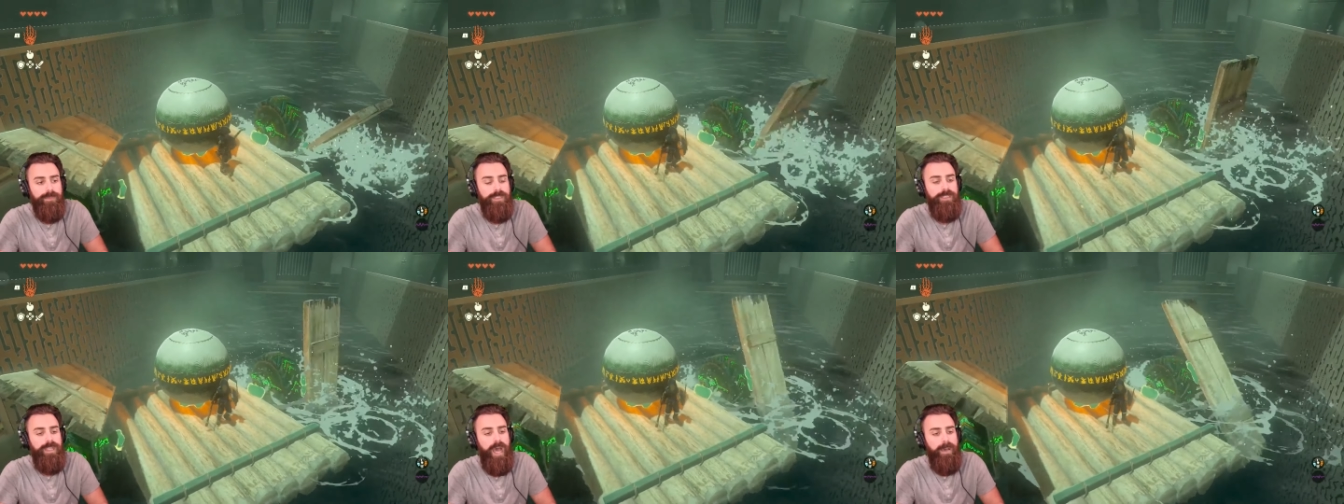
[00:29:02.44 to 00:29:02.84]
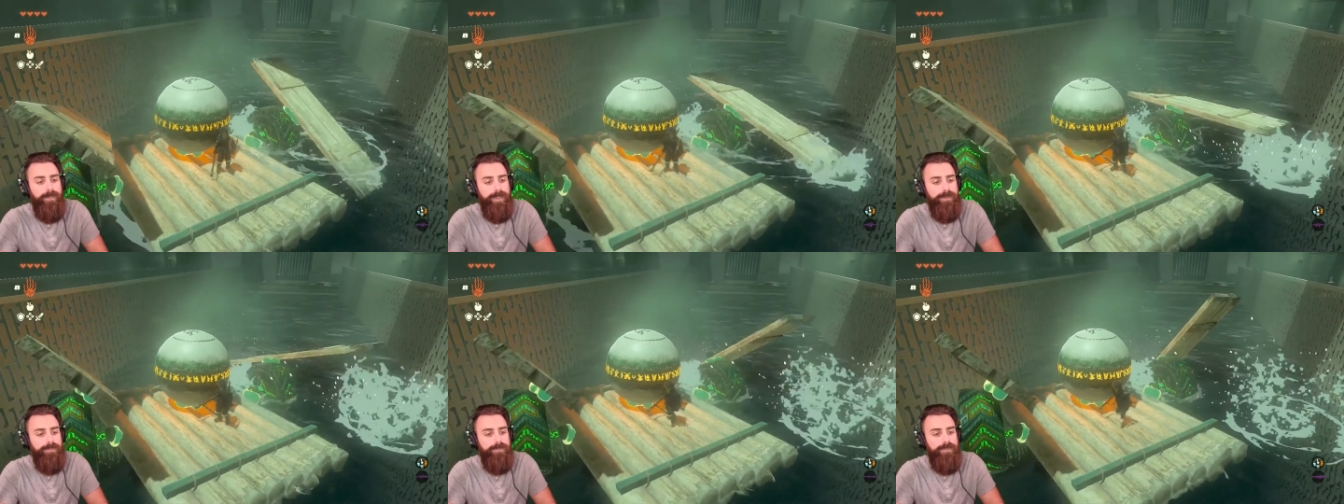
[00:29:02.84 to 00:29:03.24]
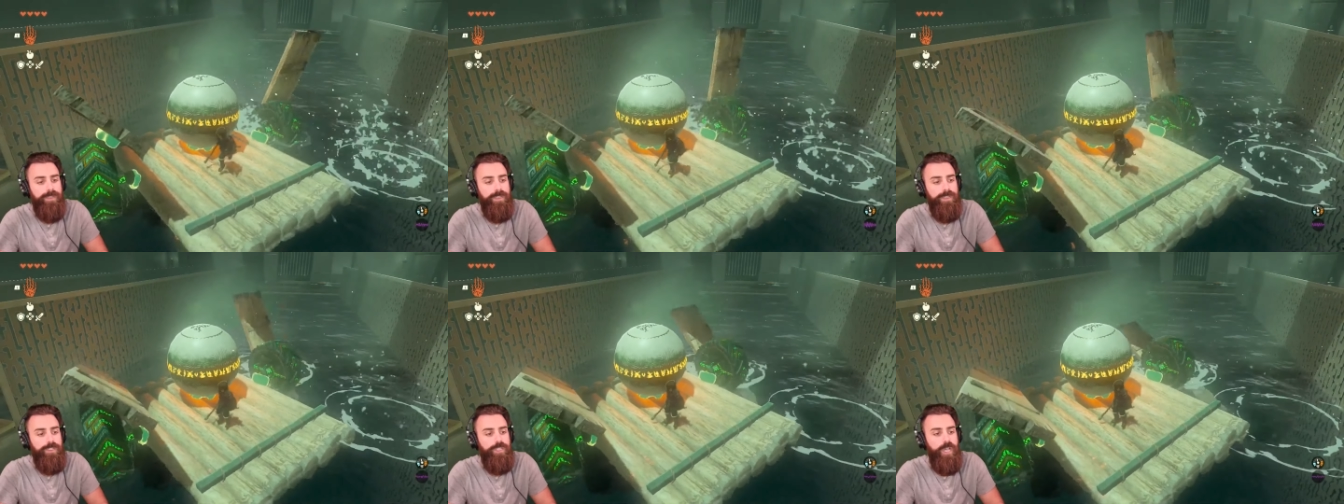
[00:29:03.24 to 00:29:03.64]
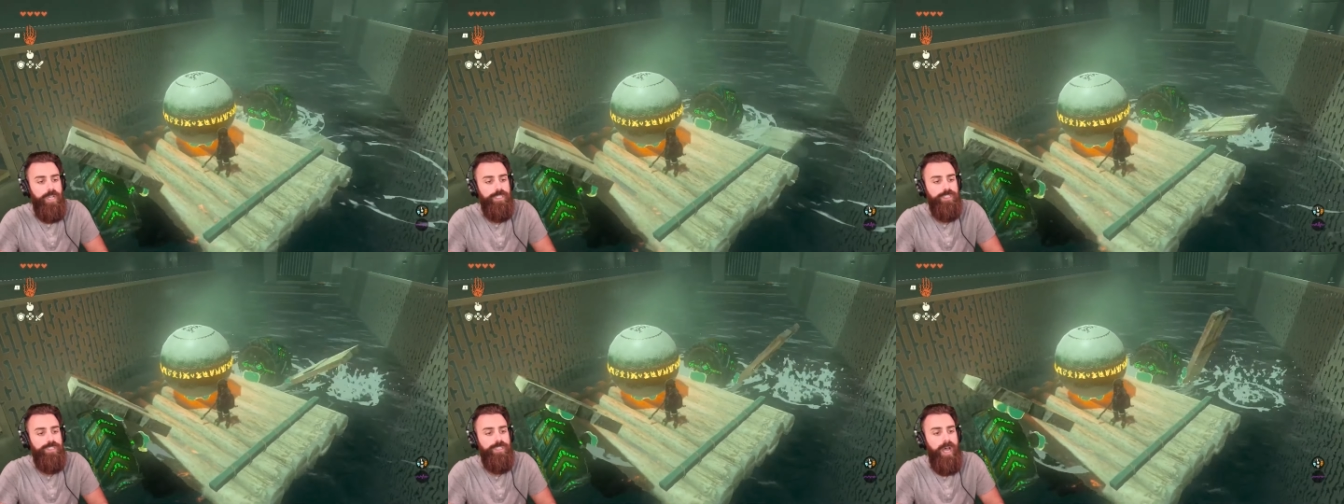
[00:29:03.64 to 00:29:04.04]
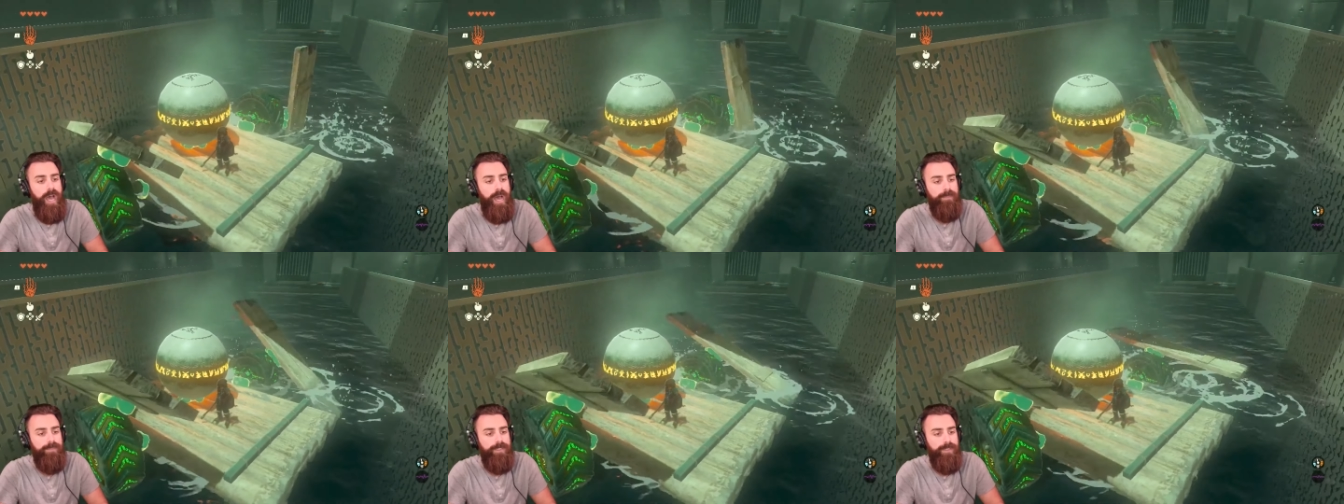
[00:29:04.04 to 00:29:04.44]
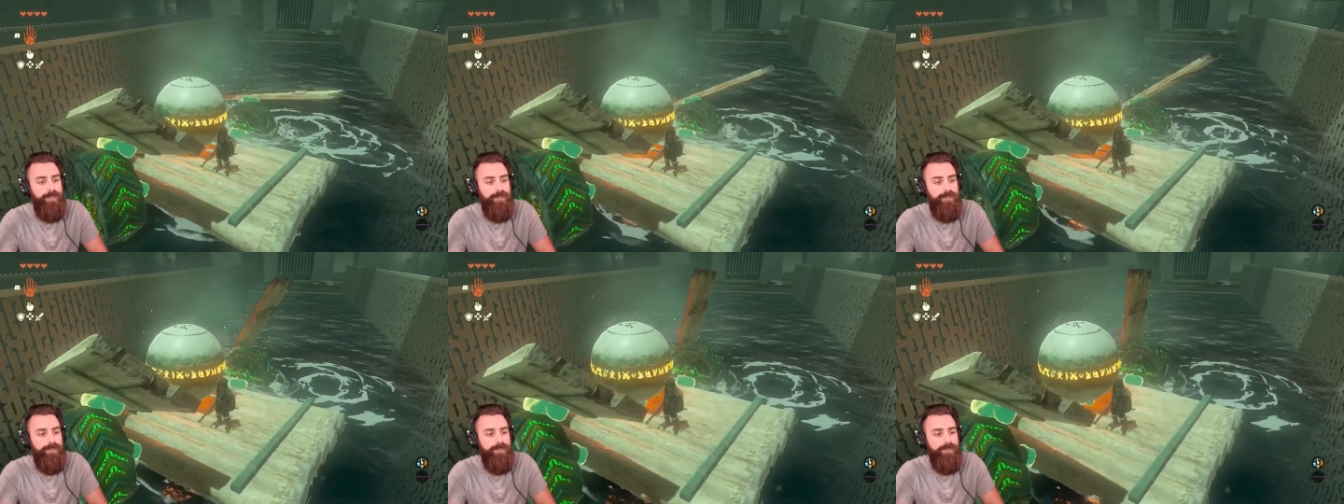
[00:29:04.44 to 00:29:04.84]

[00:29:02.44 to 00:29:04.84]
Stop it. Just stop, dude.